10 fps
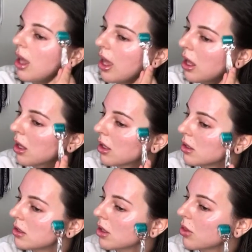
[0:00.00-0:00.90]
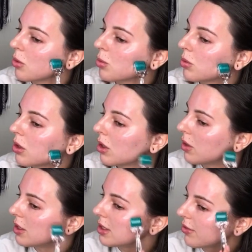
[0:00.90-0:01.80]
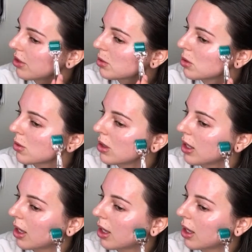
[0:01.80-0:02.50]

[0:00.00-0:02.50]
And the difference between the